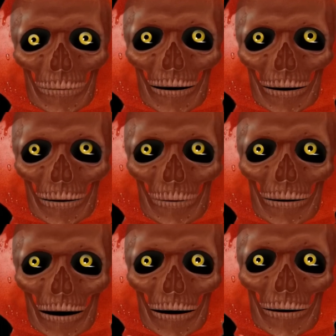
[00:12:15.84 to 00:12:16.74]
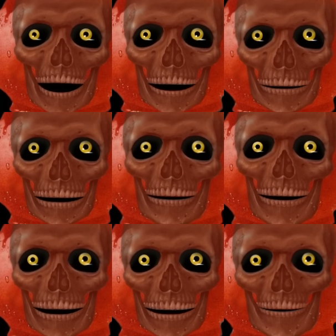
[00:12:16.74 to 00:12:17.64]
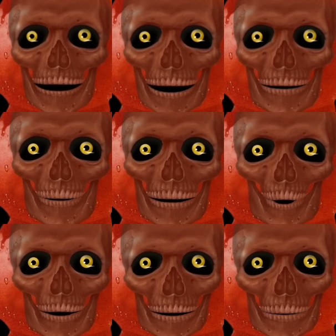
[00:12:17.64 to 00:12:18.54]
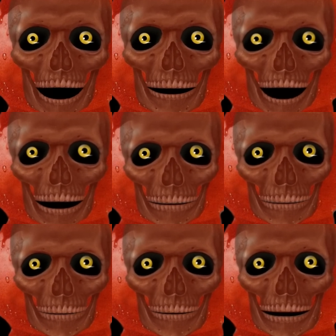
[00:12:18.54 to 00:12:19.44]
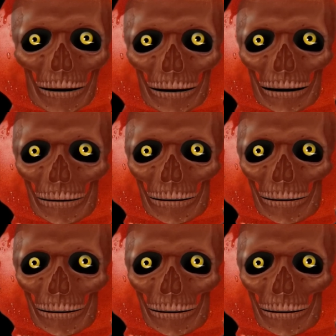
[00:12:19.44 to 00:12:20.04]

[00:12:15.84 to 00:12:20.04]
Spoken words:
Let's boil some of this down to one parameter for a moment, 6.